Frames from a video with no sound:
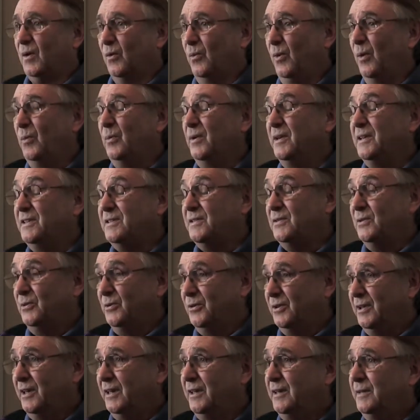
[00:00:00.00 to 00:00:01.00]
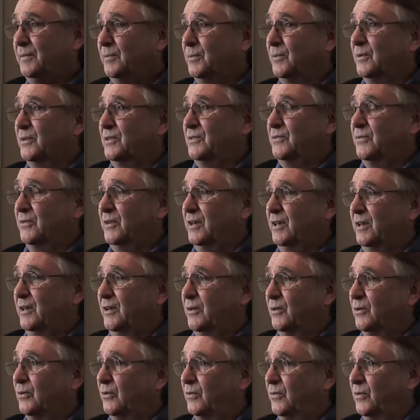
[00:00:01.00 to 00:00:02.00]
What we saw there was really
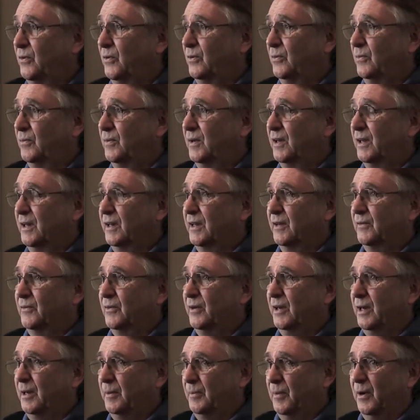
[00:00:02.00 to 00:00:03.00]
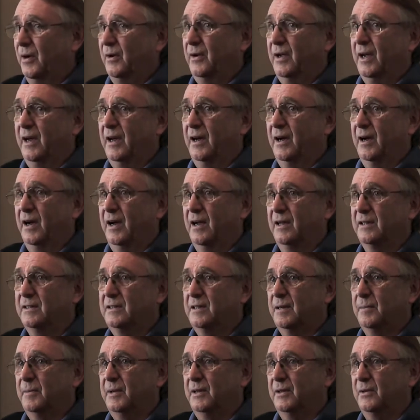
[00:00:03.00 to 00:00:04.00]
awful, and it really broke our hearts.
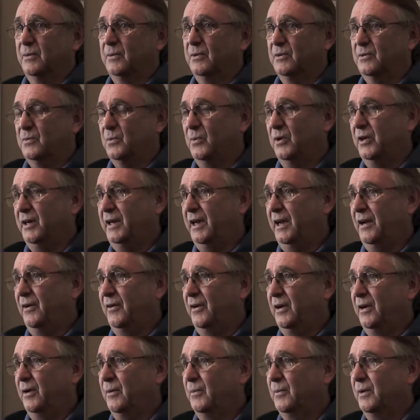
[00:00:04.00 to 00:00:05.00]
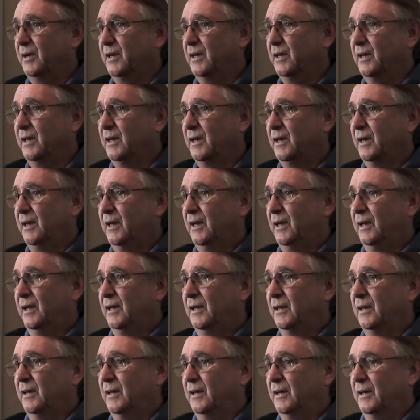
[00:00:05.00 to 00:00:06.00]
I mean, there was one area where
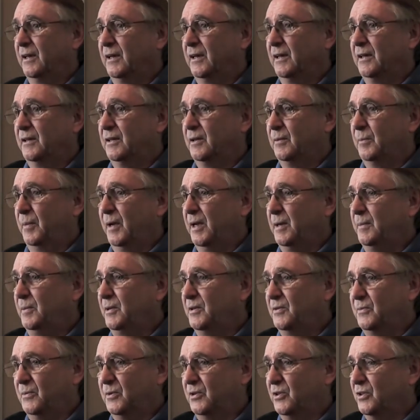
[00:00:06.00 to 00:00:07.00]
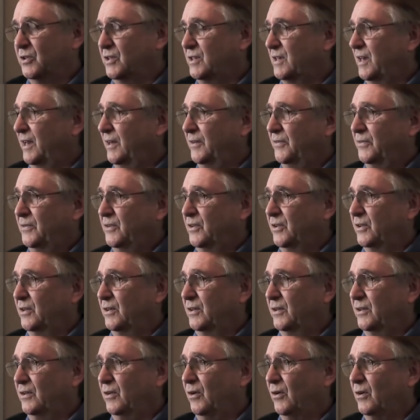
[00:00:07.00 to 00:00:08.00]
the babies were just left and
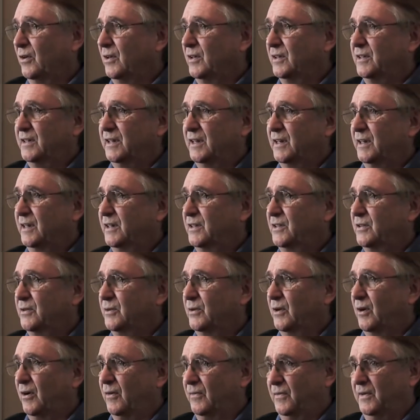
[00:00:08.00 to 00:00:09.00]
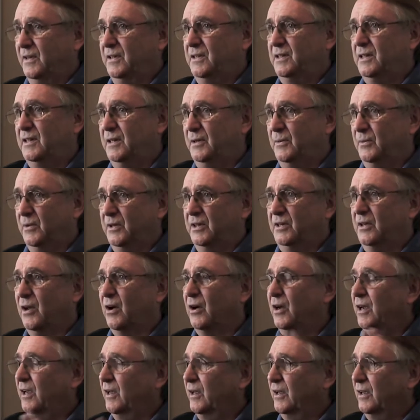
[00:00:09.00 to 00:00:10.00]
not attended to, obviously were
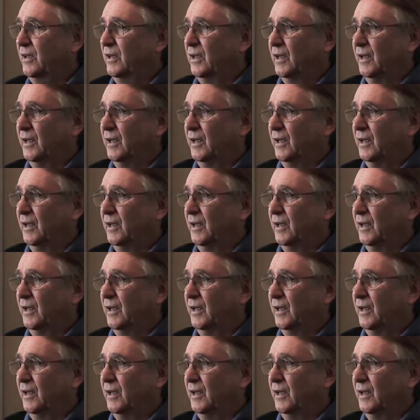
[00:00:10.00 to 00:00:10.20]
dying.